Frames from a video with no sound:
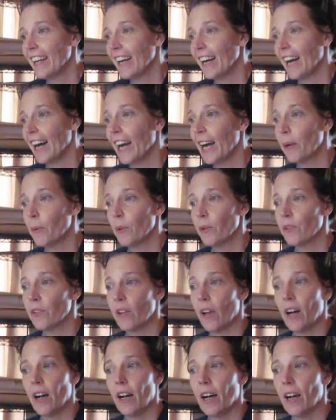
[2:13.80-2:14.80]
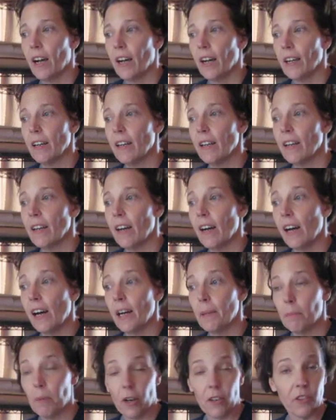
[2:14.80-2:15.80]
I was
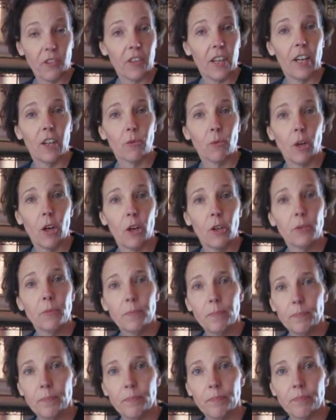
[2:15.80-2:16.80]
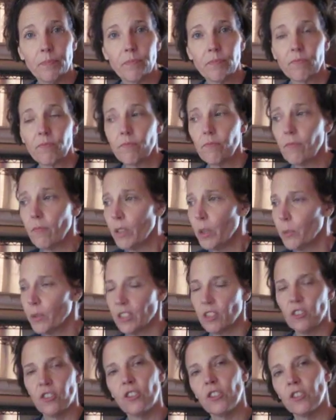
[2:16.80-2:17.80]
on Bardstown Road,
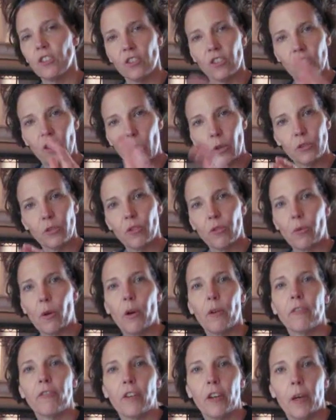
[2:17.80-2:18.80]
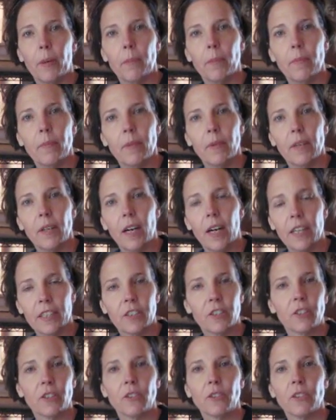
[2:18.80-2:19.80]
which is just a stone's throw from
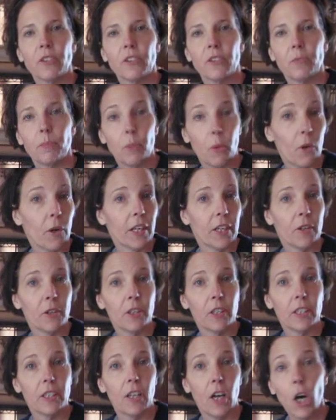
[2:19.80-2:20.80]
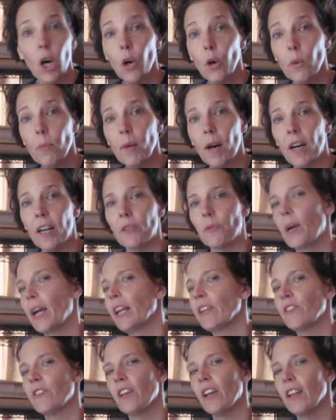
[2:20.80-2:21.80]
Hunter's boyhood home on
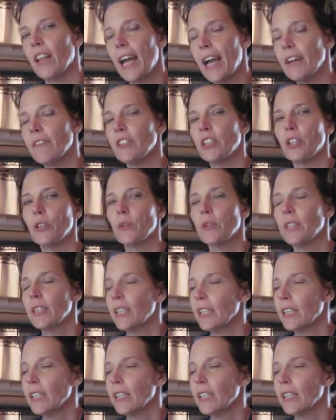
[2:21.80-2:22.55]
Ransdell Avenue.